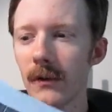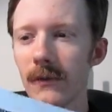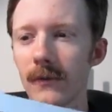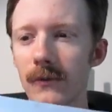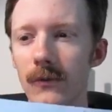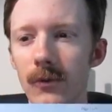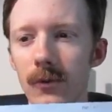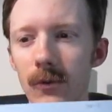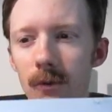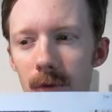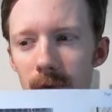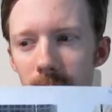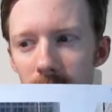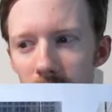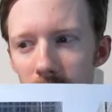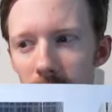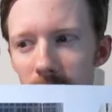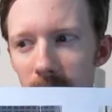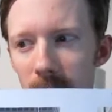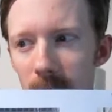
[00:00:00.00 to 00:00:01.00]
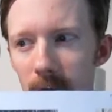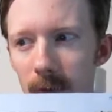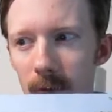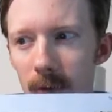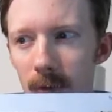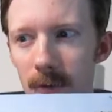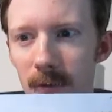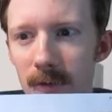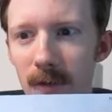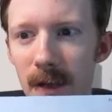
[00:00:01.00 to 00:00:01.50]
schools are being
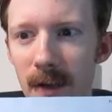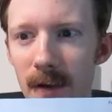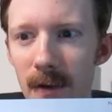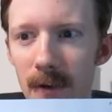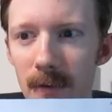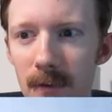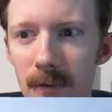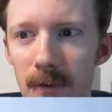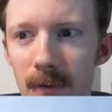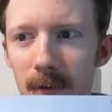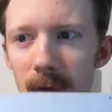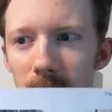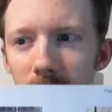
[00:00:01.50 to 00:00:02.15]
closed down,